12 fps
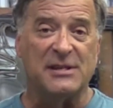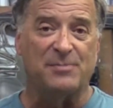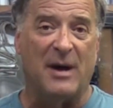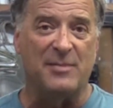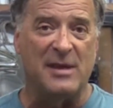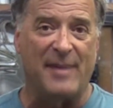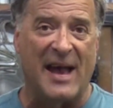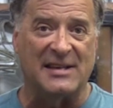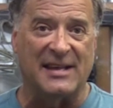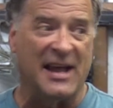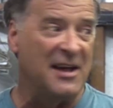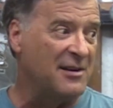this puppy back
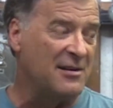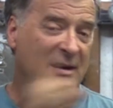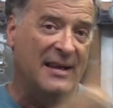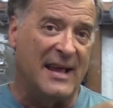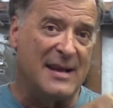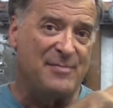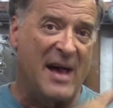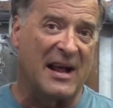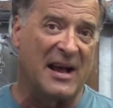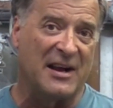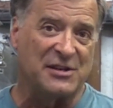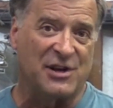together and get it
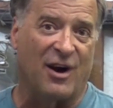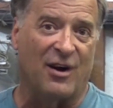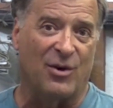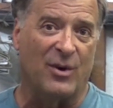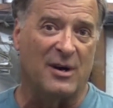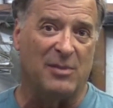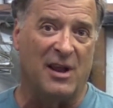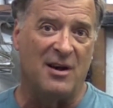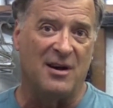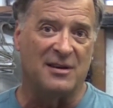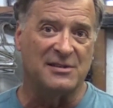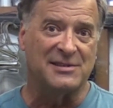back on its cart where it
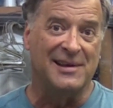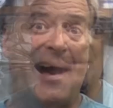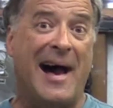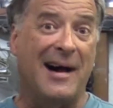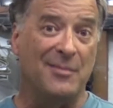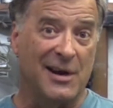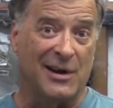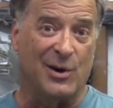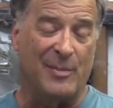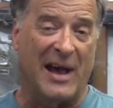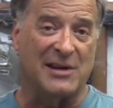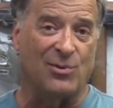belongs. I'm going to
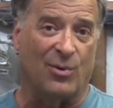go back to